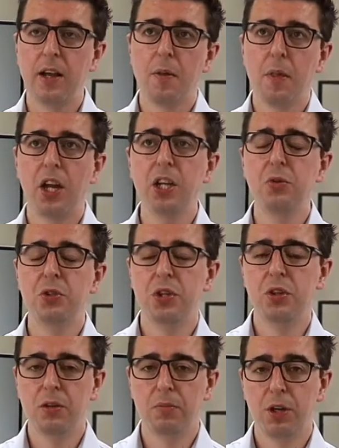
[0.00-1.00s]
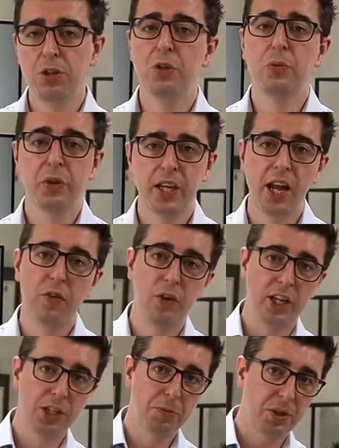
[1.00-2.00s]
are you doing it because you want to get
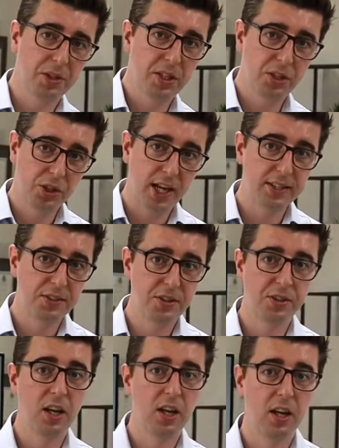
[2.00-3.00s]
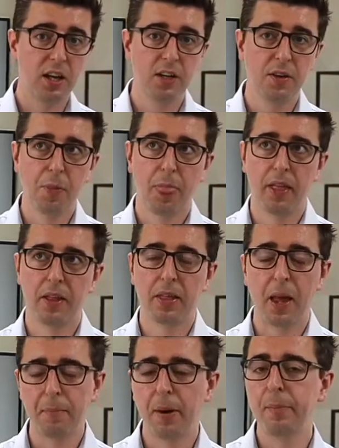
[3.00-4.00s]
rich? Because the chances are that
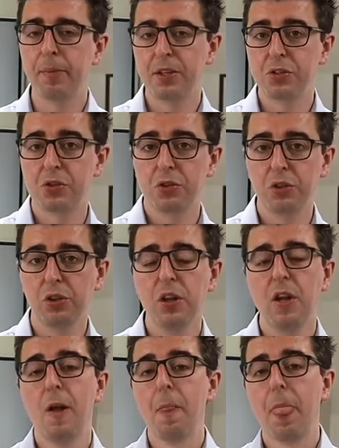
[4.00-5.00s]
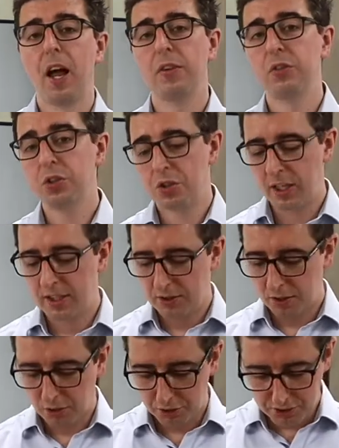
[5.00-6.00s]
might be a struggle. And just it's
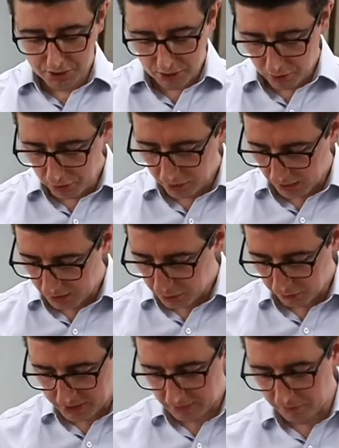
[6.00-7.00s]
across the whole kind of 27